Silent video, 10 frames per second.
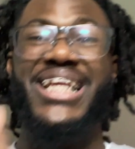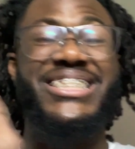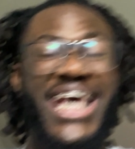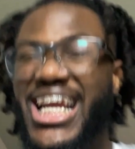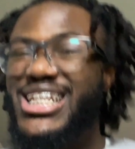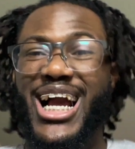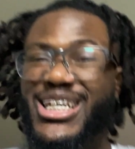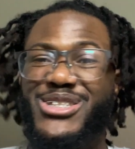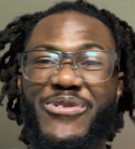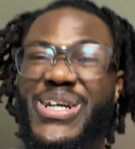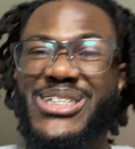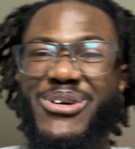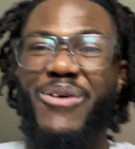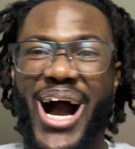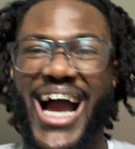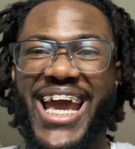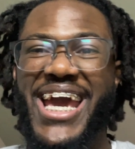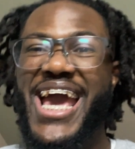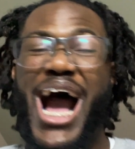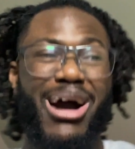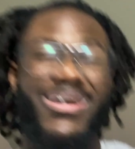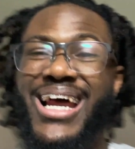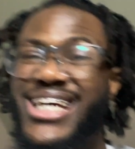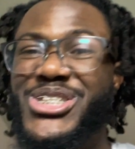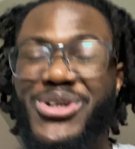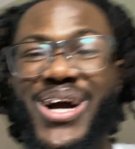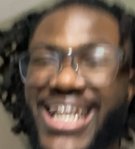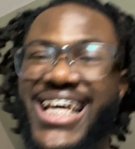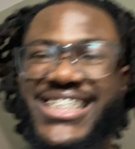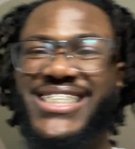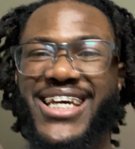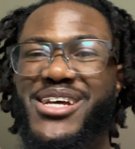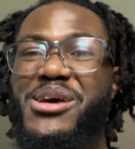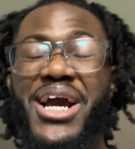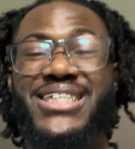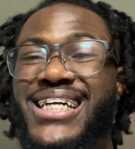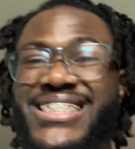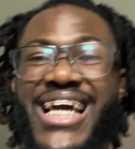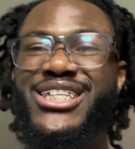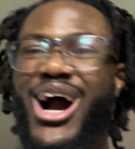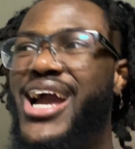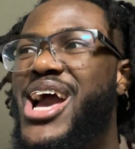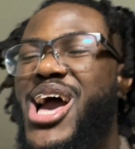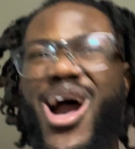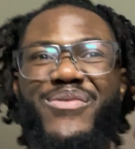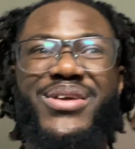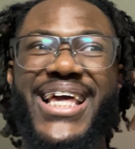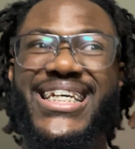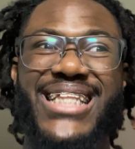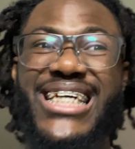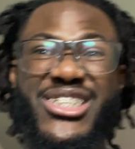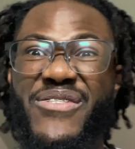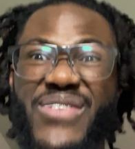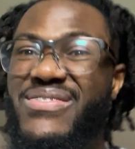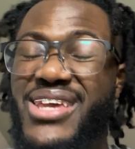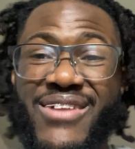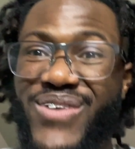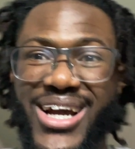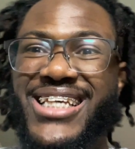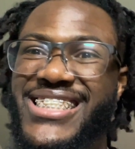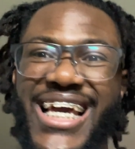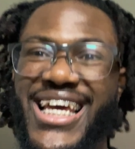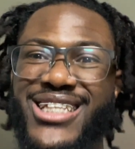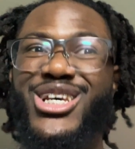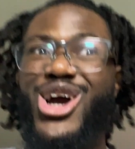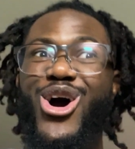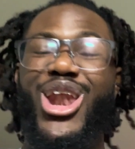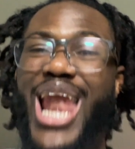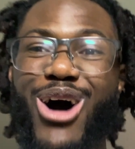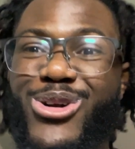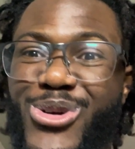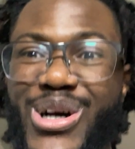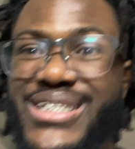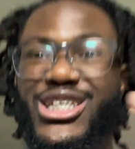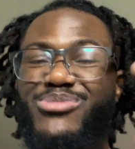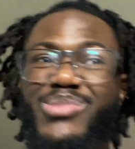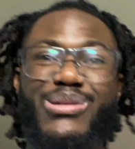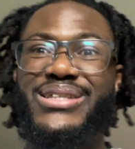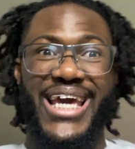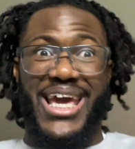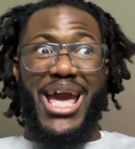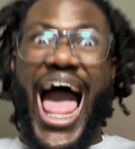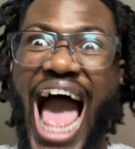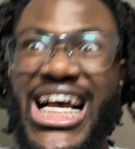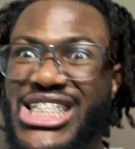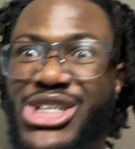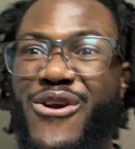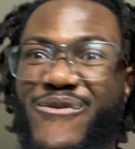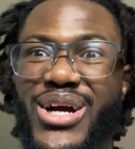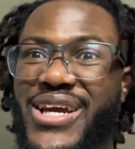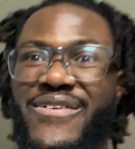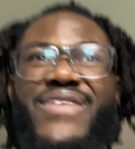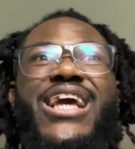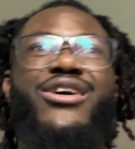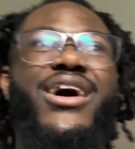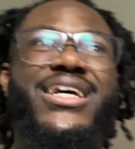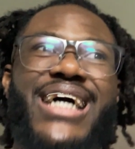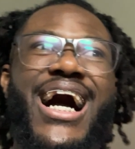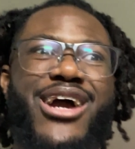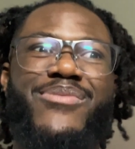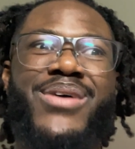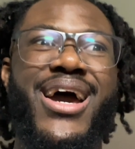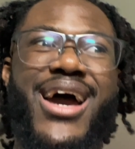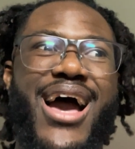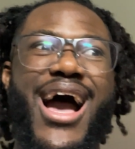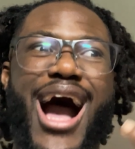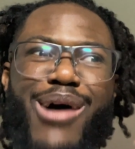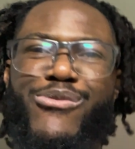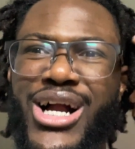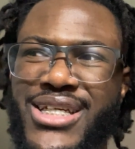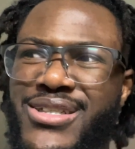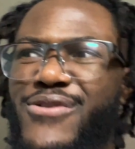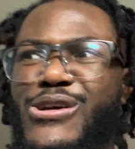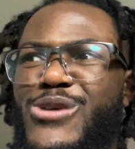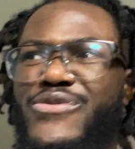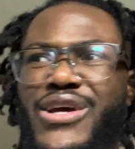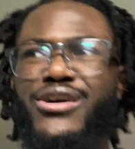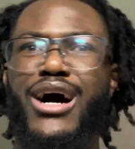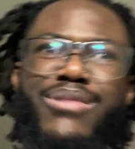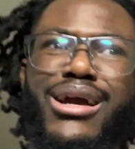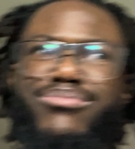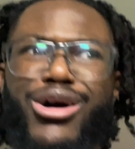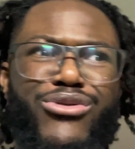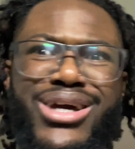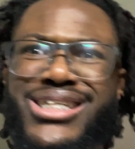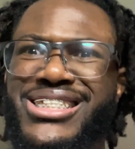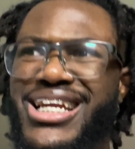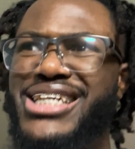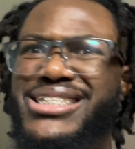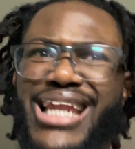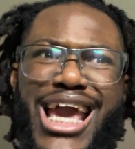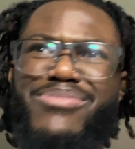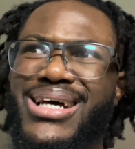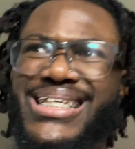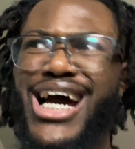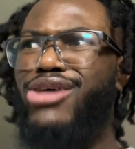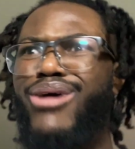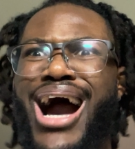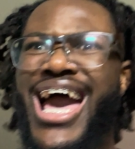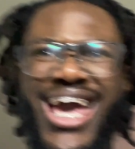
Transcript: TikTok is the reason why I'm not enjoying this shit. Because on TikTok, everything is less than 15 fucking seconds. Loud noises, music, ass in your fucking face all the time. I'm watching a YouTube video. I'm like, bro, this shit is lame as hell, boy.